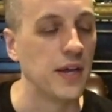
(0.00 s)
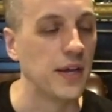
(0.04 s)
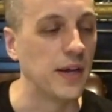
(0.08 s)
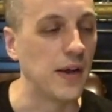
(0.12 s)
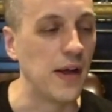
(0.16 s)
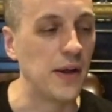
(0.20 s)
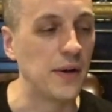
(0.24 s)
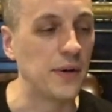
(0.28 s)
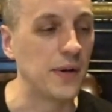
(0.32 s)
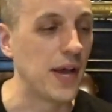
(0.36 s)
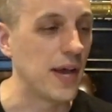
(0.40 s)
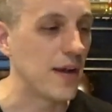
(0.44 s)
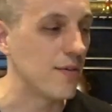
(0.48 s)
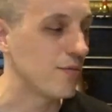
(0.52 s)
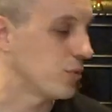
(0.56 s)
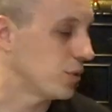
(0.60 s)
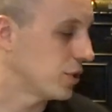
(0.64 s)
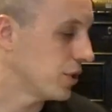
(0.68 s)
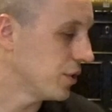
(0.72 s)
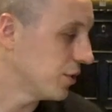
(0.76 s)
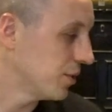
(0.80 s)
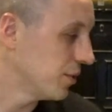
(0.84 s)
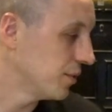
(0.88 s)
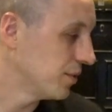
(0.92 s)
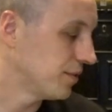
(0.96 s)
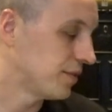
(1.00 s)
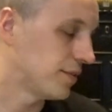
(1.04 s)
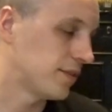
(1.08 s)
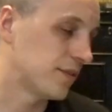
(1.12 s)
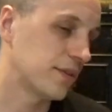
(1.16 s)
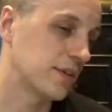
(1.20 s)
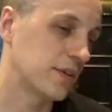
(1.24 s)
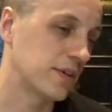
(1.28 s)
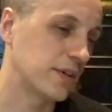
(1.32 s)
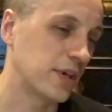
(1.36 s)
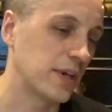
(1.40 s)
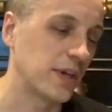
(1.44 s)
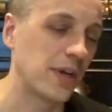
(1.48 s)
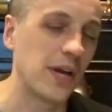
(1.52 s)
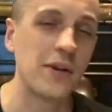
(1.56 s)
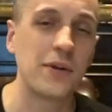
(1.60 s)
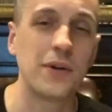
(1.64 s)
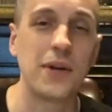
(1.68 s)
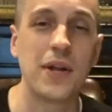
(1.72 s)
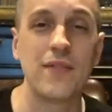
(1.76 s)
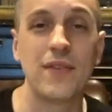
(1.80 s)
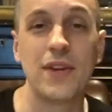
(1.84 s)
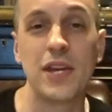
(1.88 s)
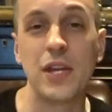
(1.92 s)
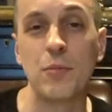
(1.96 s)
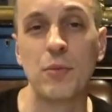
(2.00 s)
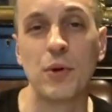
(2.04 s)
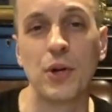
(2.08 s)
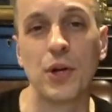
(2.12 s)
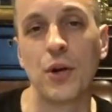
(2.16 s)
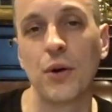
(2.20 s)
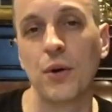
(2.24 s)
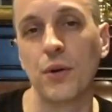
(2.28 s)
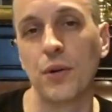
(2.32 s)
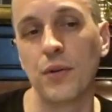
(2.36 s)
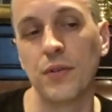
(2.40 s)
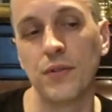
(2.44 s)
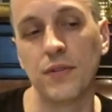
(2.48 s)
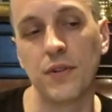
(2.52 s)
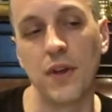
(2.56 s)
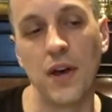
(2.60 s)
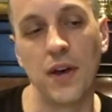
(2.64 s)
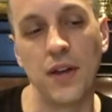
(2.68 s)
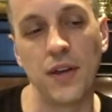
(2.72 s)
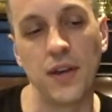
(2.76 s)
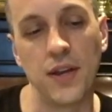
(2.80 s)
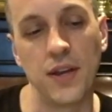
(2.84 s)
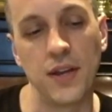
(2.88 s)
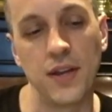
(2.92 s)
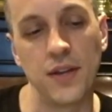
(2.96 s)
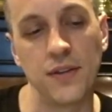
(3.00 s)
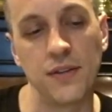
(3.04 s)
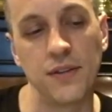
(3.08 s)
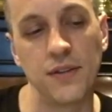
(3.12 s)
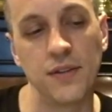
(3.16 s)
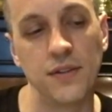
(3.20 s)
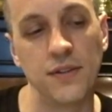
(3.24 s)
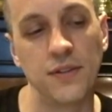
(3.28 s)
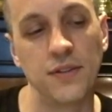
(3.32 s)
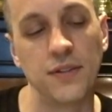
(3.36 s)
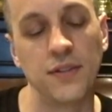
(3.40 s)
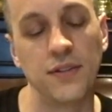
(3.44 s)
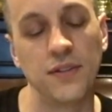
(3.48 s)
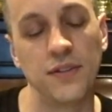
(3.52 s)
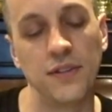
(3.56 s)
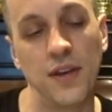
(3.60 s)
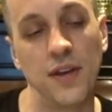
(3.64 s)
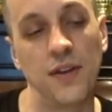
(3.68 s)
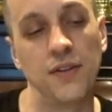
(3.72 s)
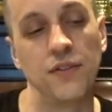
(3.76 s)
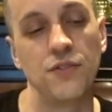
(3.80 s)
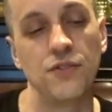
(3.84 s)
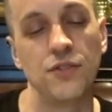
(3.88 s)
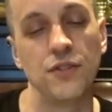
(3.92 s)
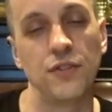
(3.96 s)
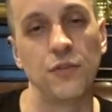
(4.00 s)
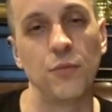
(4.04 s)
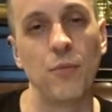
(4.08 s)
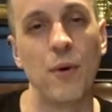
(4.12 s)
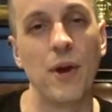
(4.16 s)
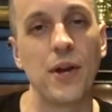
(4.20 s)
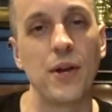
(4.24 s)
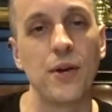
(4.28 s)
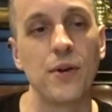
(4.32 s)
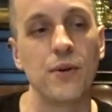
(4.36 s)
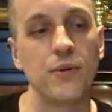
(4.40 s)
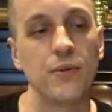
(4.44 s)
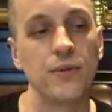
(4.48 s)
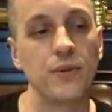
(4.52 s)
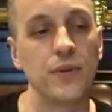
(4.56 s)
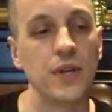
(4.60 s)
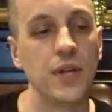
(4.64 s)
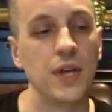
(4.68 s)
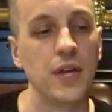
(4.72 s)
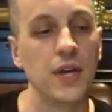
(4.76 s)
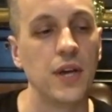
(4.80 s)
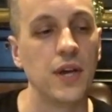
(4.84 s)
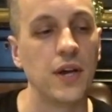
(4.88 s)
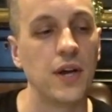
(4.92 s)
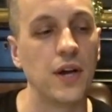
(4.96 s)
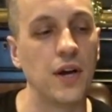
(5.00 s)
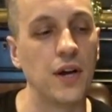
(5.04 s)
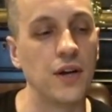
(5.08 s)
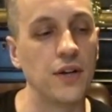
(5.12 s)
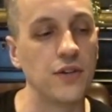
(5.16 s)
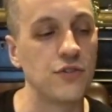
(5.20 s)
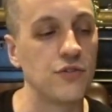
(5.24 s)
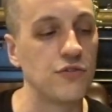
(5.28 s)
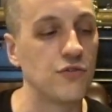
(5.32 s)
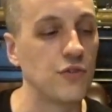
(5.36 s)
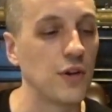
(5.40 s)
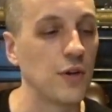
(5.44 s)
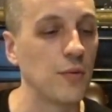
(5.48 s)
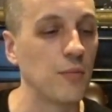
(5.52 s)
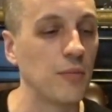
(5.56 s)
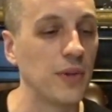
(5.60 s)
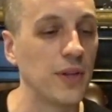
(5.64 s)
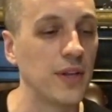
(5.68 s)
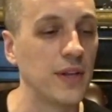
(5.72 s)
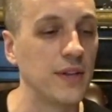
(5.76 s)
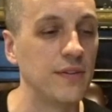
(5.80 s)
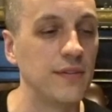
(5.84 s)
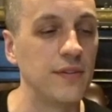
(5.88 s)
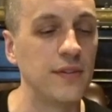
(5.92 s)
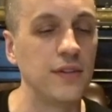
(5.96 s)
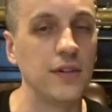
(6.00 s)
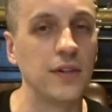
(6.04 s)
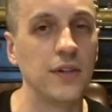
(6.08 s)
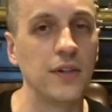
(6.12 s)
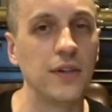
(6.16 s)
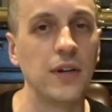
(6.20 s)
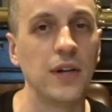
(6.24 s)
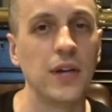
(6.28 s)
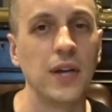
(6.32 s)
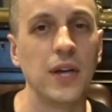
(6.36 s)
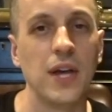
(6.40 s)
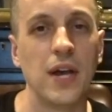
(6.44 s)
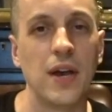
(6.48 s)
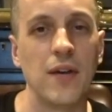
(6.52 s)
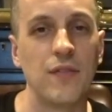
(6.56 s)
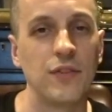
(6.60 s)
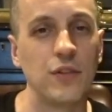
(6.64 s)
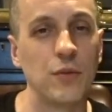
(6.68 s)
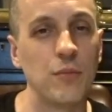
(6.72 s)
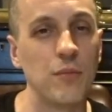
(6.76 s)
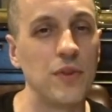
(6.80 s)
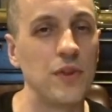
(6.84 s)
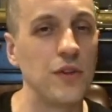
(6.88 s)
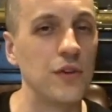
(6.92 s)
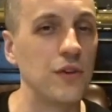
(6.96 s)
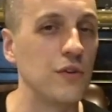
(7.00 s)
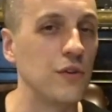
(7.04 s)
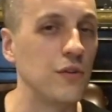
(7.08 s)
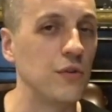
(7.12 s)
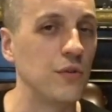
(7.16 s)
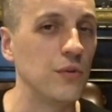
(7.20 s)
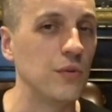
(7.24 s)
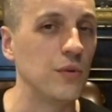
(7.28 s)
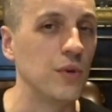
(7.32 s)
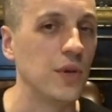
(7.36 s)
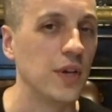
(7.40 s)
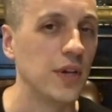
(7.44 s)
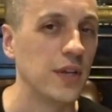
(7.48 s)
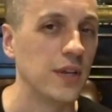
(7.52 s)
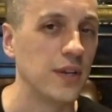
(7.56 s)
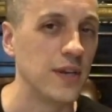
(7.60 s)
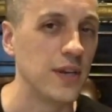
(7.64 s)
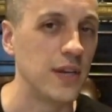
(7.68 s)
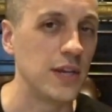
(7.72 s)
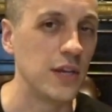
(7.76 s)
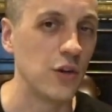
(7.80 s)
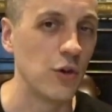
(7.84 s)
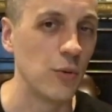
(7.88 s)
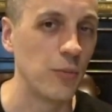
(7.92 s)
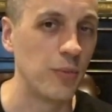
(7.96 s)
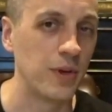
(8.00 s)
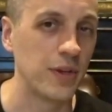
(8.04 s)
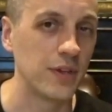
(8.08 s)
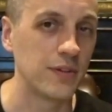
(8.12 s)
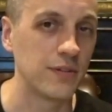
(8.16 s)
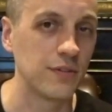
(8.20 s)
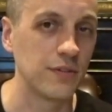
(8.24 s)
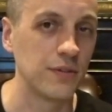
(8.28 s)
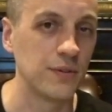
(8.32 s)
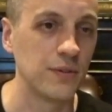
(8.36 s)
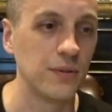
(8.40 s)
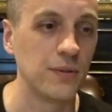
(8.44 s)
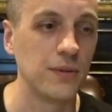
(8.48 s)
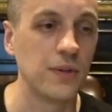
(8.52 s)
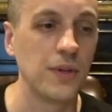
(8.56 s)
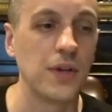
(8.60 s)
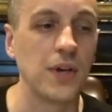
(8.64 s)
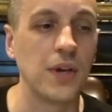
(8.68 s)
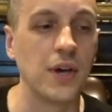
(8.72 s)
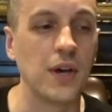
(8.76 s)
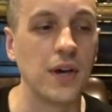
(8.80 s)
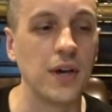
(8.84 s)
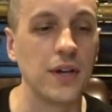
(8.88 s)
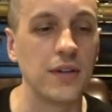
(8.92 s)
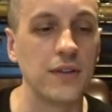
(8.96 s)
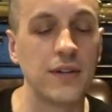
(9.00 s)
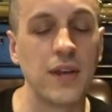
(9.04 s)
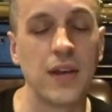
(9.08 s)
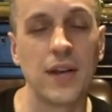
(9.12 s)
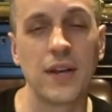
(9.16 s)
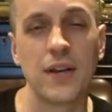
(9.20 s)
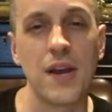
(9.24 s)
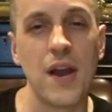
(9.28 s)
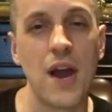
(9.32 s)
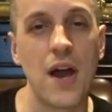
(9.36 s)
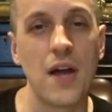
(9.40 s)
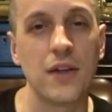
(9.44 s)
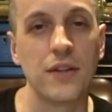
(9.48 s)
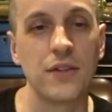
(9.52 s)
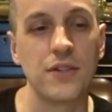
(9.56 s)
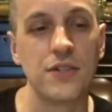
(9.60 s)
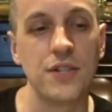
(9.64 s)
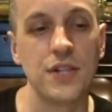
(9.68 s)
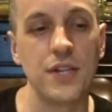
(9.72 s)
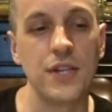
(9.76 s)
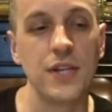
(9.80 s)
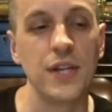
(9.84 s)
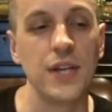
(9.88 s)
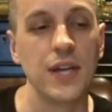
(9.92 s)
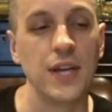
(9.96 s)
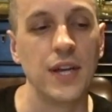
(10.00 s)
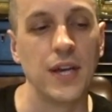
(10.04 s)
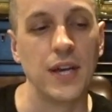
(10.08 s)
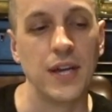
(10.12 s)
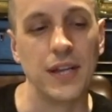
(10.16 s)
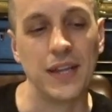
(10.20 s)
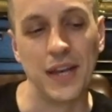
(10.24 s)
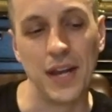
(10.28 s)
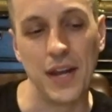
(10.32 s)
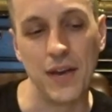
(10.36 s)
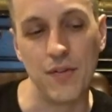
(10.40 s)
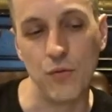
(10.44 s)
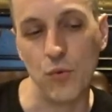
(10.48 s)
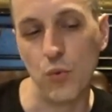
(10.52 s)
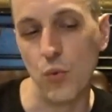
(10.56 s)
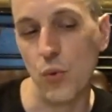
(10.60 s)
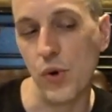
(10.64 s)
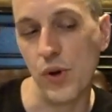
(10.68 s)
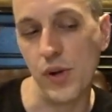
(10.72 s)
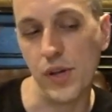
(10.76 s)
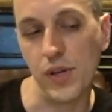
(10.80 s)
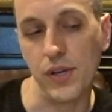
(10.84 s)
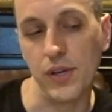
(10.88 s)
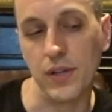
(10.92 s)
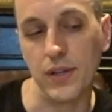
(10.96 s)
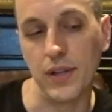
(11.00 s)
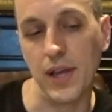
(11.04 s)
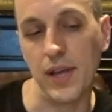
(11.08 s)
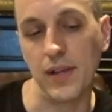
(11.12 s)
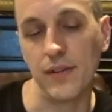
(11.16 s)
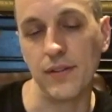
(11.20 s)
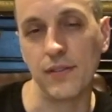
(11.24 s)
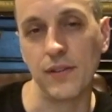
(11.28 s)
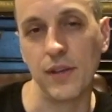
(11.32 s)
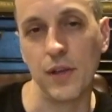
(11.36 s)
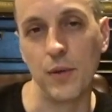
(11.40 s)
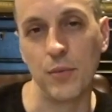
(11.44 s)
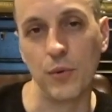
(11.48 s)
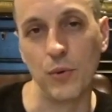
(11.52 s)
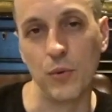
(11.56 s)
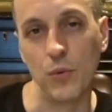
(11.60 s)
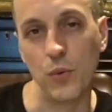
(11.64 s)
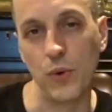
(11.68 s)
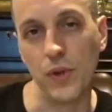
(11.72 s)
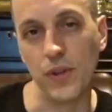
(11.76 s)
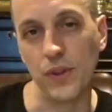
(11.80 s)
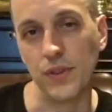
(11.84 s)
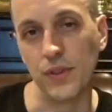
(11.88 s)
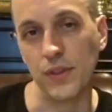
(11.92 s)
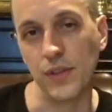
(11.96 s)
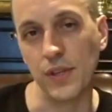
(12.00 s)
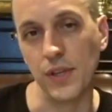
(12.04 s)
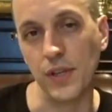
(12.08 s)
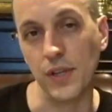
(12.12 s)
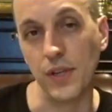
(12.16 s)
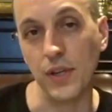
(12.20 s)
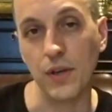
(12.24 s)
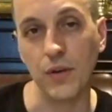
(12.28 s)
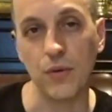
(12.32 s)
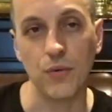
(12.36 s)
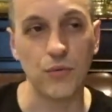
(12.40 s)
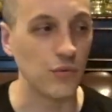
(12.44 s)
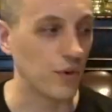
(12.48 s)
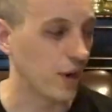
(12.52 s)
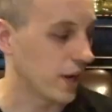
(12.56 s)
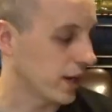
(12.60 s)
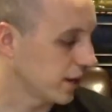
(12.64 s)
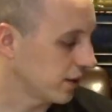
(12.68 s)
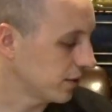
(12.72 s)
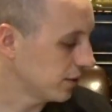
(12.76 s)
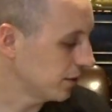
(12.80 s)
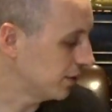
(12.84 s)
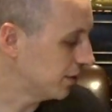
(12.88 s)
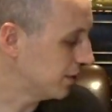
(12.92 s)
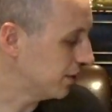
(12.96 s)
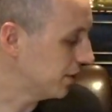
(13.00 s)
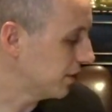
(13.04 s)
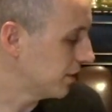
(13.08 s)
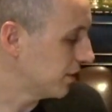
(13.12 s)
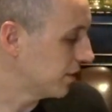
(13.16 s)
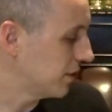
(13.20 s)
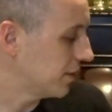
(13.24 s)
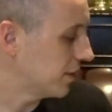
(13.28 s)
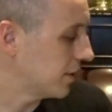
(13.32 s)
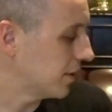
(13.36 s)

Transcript: And I don't have one of those, uh, I don't, I, don't, have any Makotos on hand to, to test, just my own uh, string blades here. I have some of the new NeoPixel uh, technology, and then I have one lightsaber with the regular